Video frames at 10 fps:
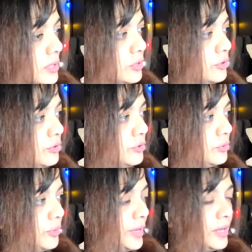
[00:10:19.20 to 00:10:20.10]
to
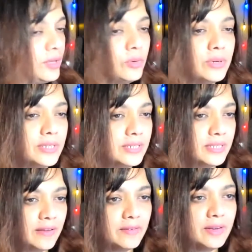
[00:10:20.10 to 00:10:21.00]
doing unit
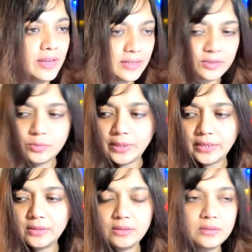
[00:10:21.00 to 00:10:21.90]
7 as
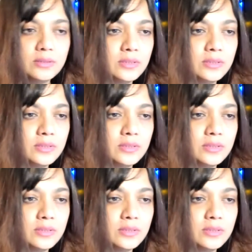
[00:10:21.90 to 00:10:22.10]
well.